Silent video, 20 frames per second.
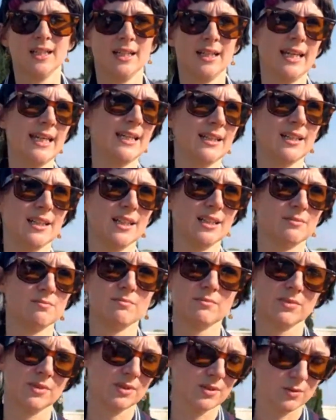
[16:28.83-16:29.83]
Hitler
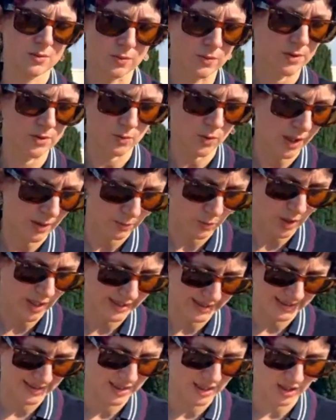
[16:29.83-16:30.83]
is quite
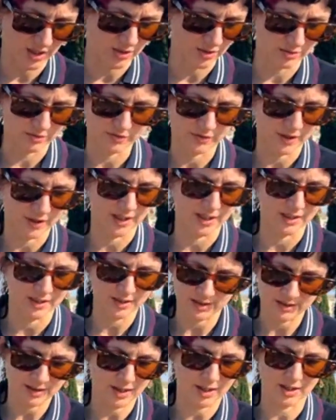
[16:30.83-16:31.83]
widely known for
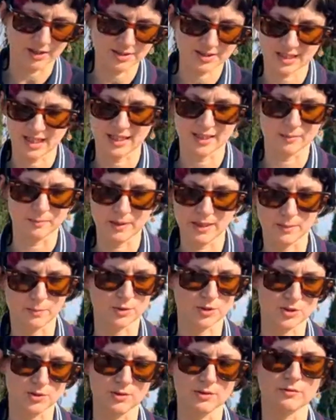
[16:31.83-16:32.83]
asking
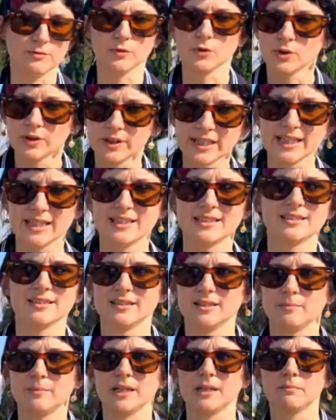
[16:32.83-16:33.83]
people to avoid
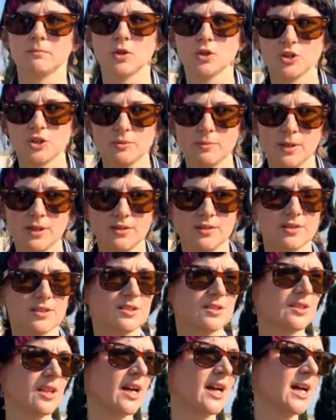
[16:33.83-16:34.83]
the big
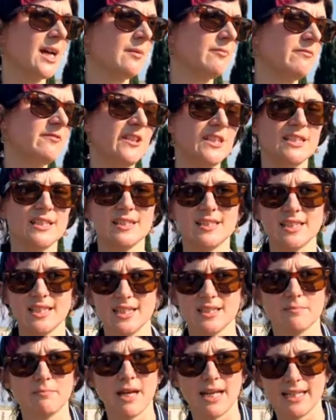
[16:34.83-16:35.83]
monuments,
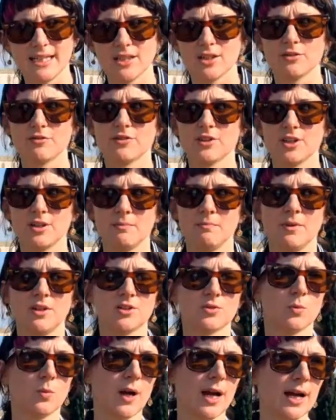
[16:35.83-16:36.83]
visited many of them
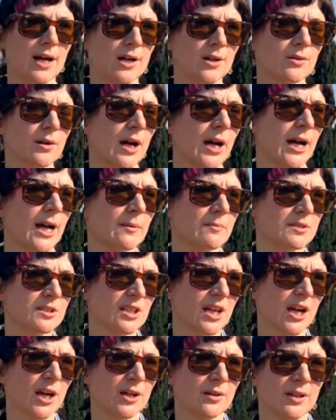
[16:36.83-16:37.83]
as well. That
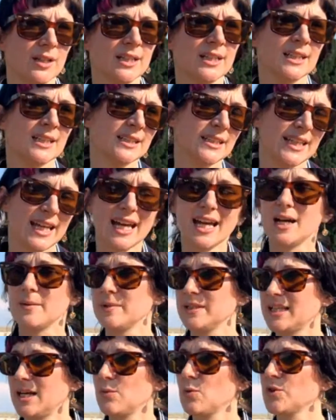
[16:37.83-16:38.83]

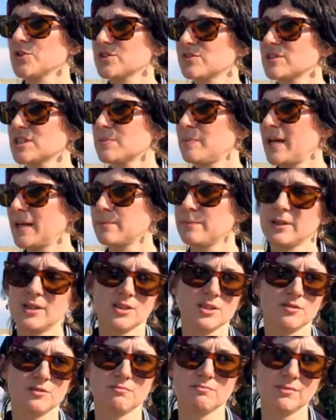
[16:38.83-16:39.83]
was a respect,
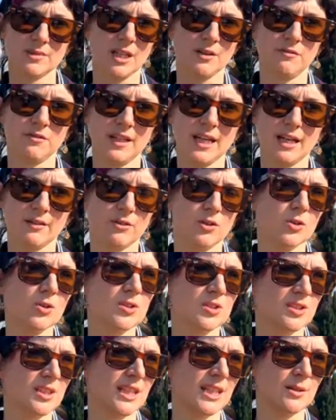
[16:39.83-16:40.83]
because don't forget, of
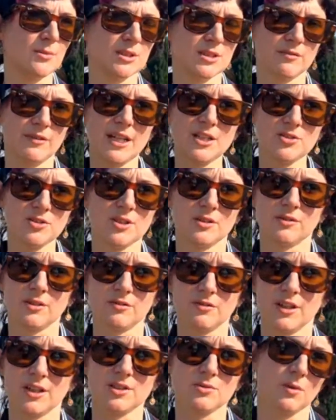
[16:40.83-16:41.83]
course, that he was a veteran of the
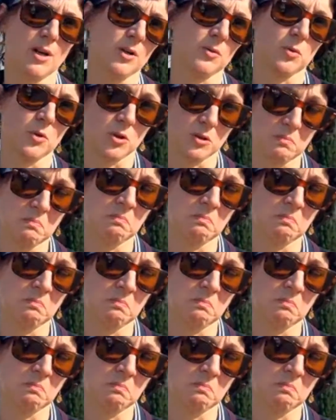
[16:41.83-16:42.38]
First World War.